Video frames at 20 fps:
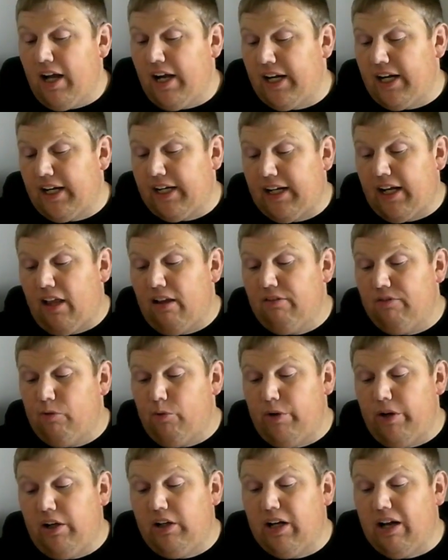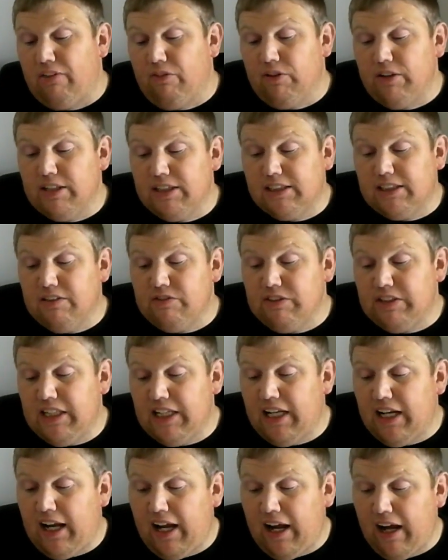I got California covering the
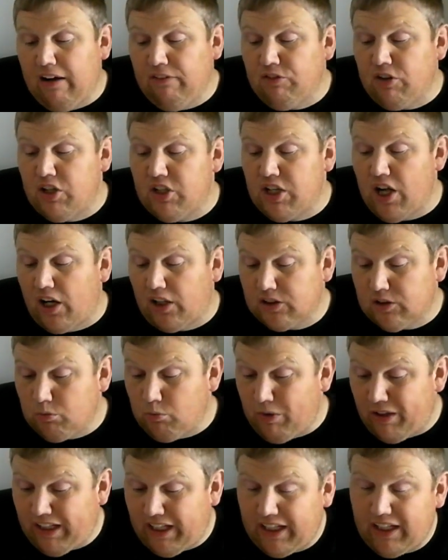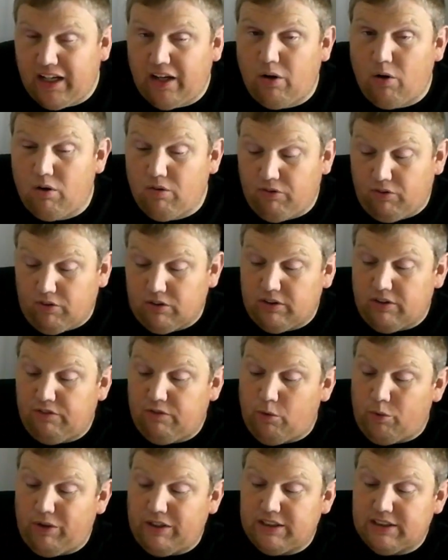17.5, the Ducks winning and over on the
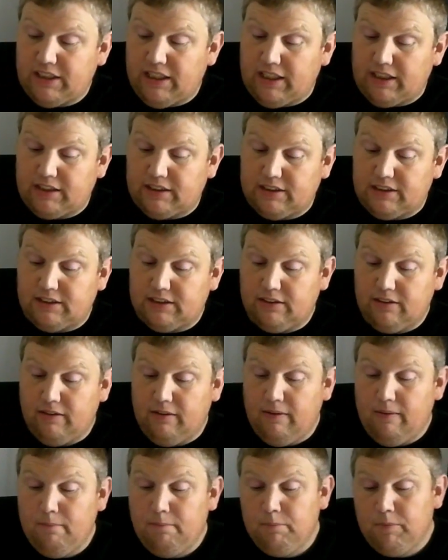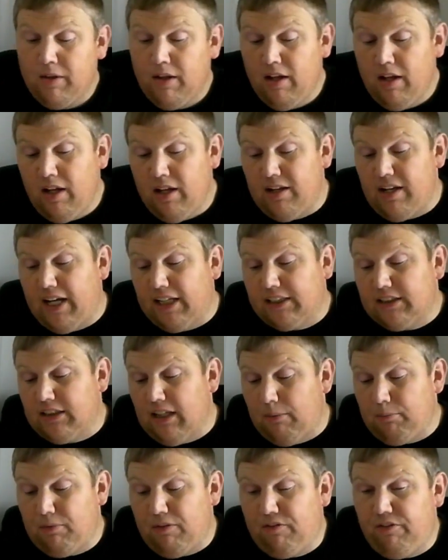46. Next
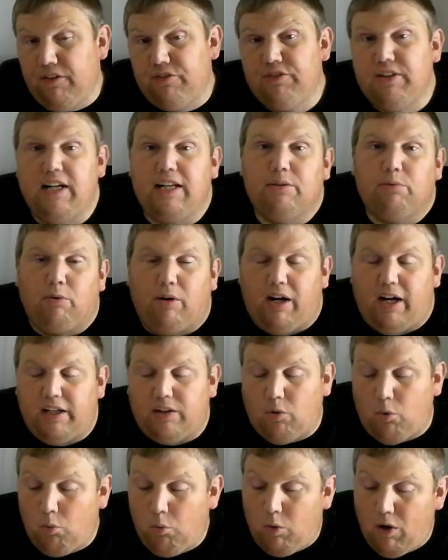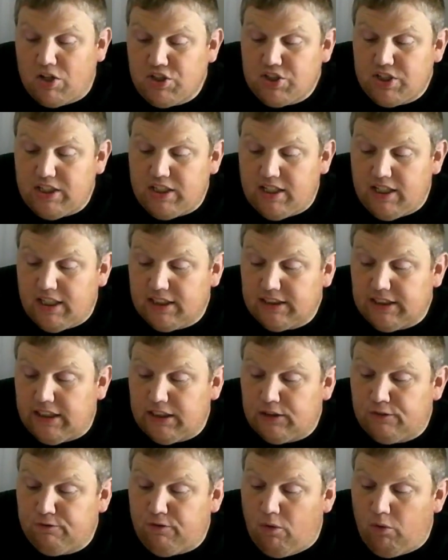up, the 15th ranked Washington
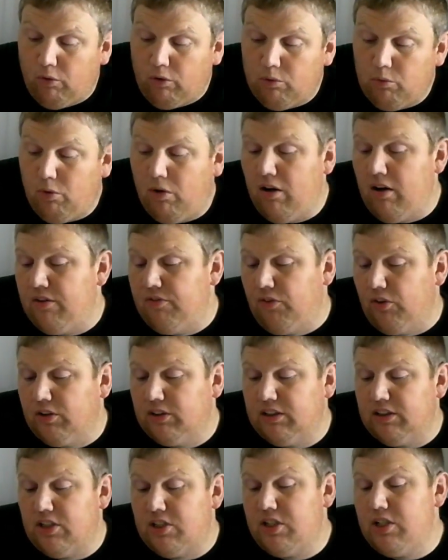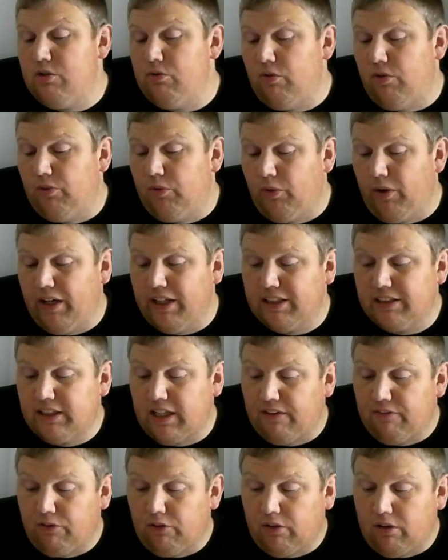Huskies 4 and 1 versus 2 and 3
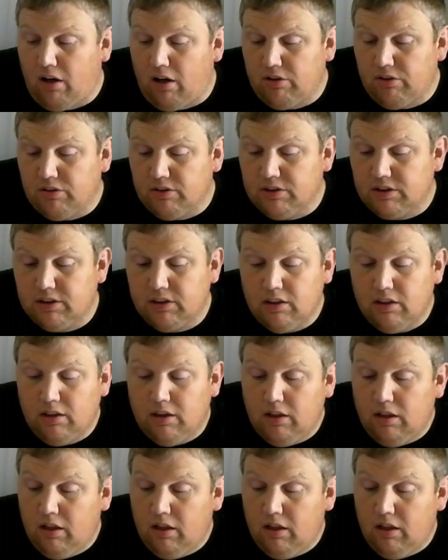Stanford Cardinals.